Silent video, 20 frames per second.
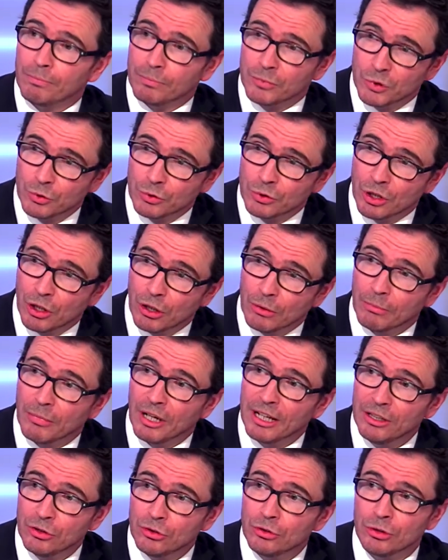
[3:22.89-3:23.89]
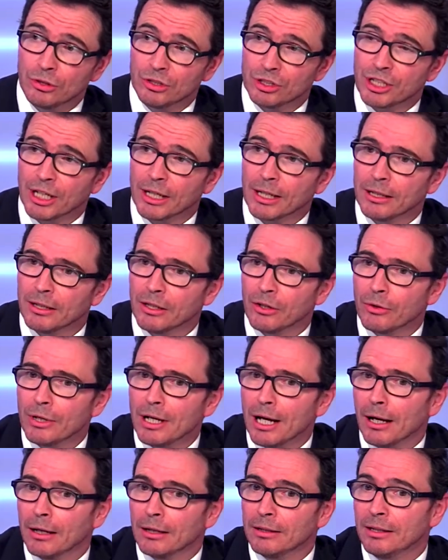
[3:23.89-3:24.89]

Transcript: to come into the Schengen area.